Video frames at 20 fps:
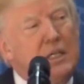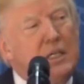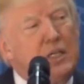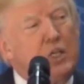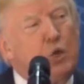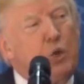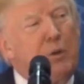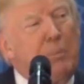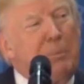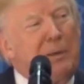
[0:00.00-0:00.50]

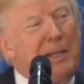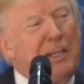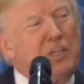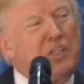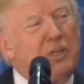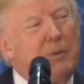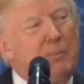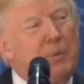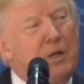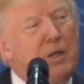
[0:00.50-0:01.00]
to
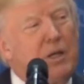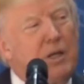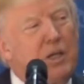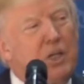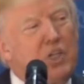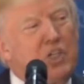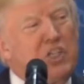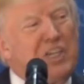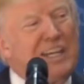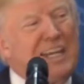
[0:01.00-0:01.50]
replace
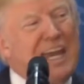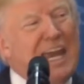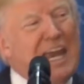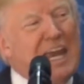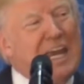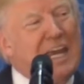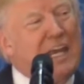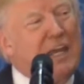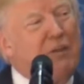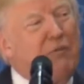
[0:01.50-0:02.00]
America's
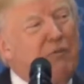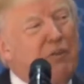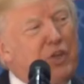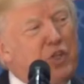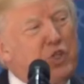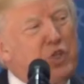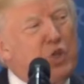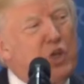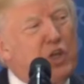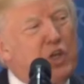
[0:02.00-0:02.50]
decaying
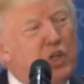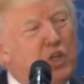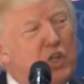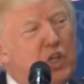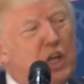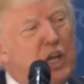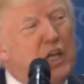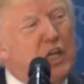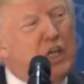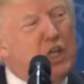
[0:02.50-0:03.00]
infrastructure
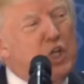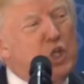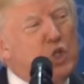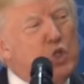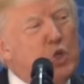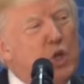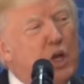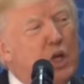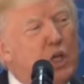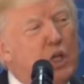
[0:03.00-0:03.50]
and
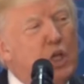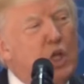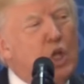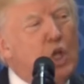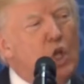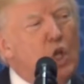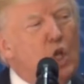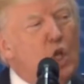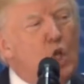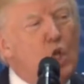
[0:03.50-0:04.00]
construct
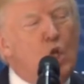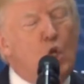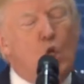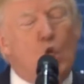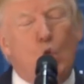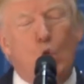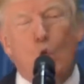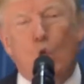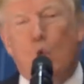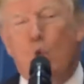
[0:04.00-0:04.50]

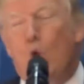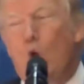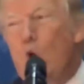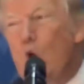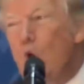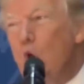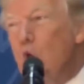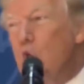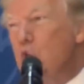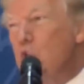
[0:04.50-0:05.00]
new
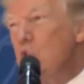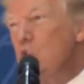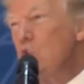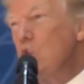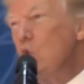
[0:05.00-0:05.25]
roads,